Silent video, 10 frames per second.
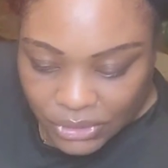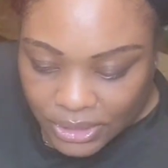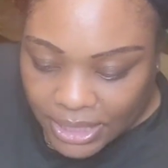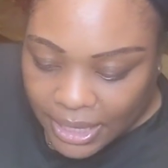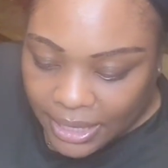
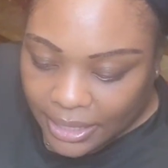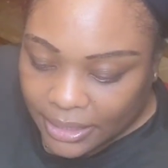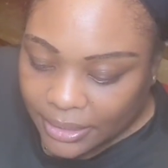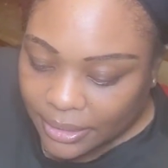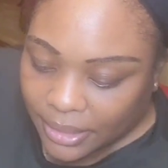today,
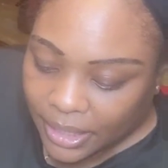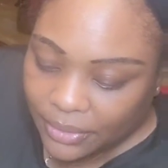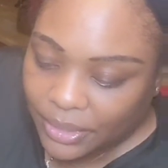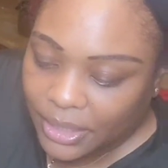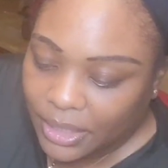
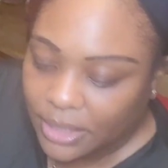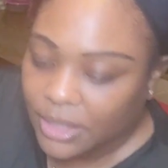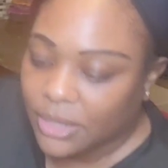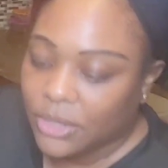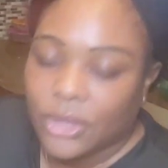and then
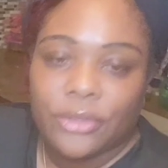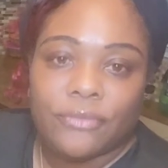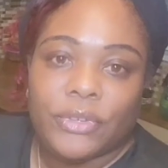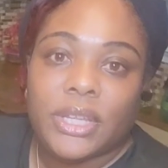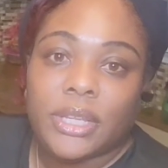in another
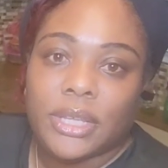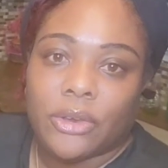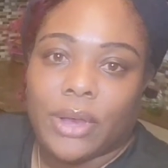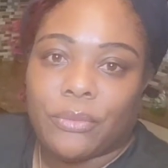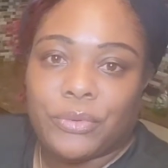
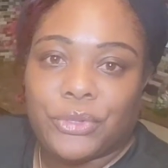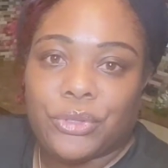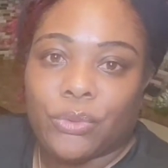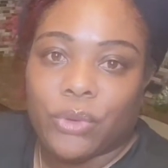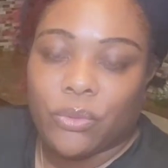video I will
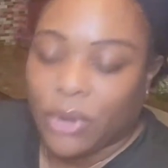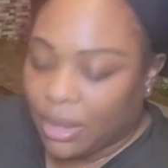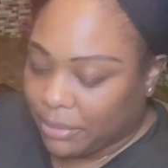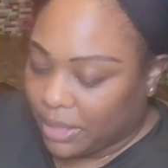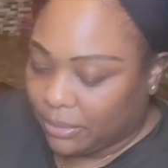do the one where
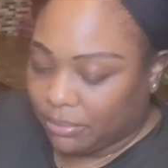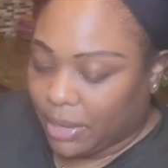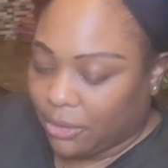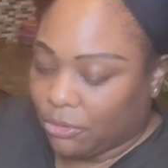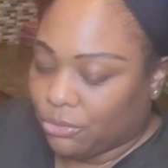I make
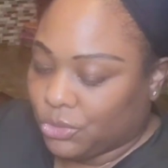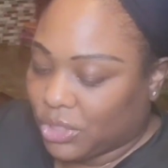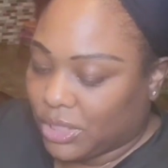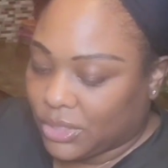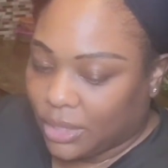my own
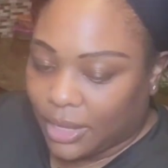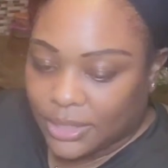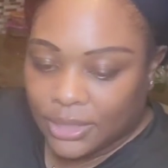cheese sauce.